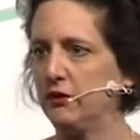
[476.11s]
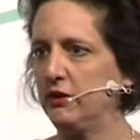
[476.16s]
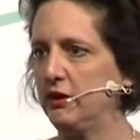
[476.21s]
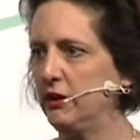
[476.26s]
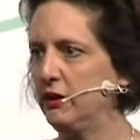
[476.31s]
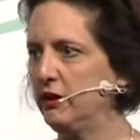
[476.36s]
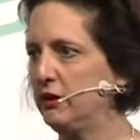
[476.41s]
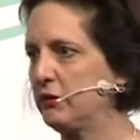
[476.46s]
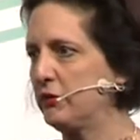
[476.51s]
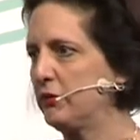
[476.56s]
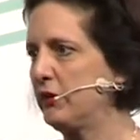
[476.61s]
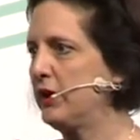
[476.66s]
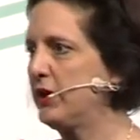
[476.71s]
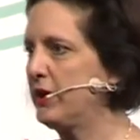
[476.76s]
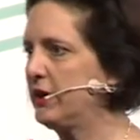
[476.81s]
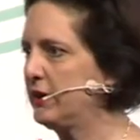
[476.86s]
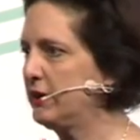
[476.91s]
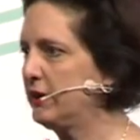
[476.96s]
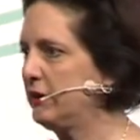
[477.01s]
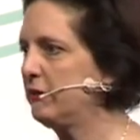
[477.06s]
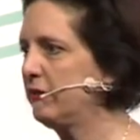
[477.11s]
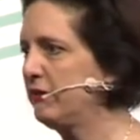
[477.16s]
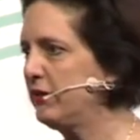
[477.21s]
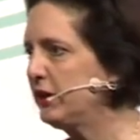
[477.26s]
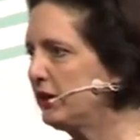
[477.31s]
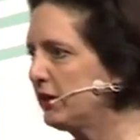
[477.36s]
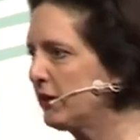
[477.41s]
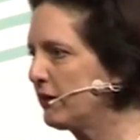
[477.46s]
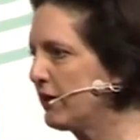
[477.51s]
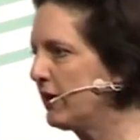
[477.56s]
He created
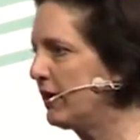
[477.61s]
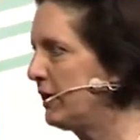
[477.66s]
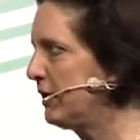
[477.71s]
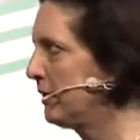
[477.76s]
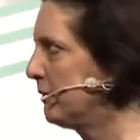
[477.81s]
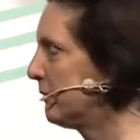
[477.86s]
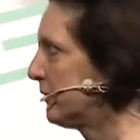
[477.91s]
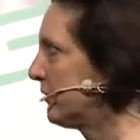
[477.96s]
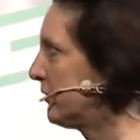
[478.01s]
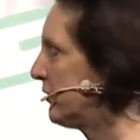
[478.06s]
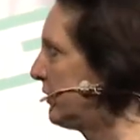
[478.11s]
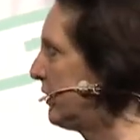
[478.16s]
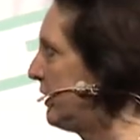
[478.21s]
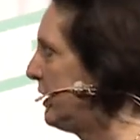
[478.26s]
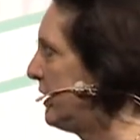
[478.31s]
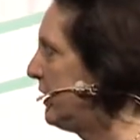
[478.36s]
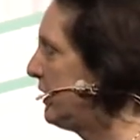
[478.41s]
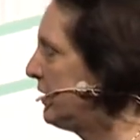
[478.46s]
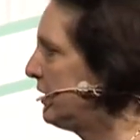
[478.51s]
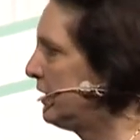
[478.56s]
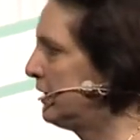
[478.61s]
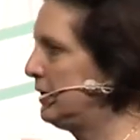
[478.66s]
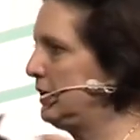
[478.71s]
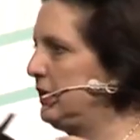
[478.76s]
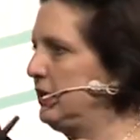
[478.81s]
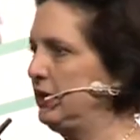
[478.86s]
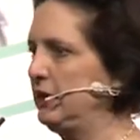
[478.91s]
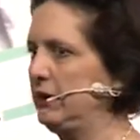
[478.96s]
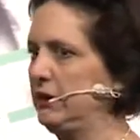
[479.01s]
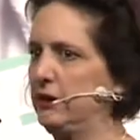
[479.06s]
video games,
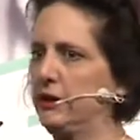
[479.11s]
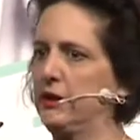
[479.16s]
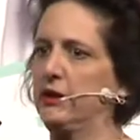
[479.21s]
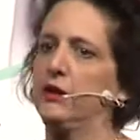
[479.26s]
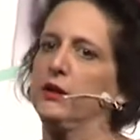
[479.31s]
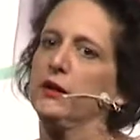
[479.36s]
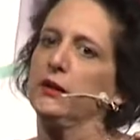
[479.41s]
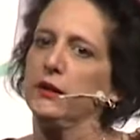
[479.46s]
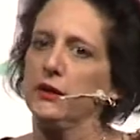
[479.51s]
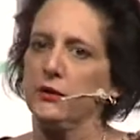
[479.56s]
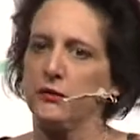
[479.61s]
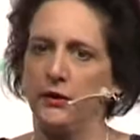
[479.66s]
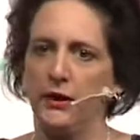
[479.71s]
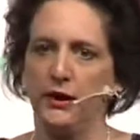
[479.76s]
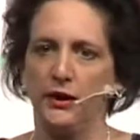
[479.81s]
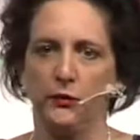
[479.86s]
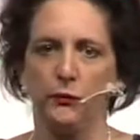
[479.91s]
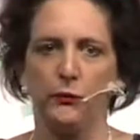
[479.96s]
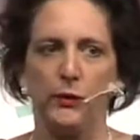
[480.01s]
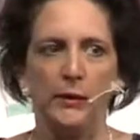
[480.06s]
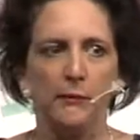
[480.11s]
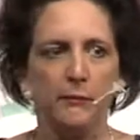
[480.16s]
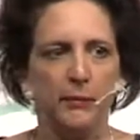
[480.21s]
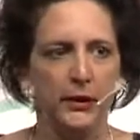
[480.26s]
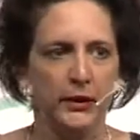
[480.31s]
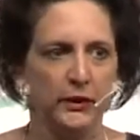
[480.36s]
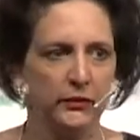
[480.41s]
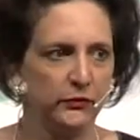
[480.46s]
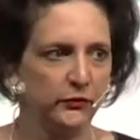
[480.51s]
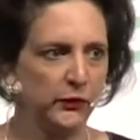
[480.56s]
he created
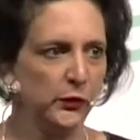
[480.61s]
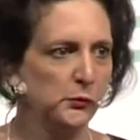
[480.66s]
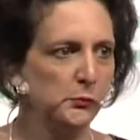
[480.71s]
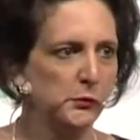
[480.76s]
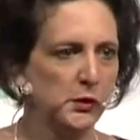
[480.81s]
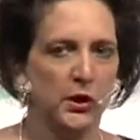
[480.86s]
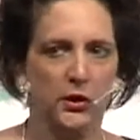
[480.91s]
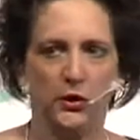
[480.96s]
web-based phone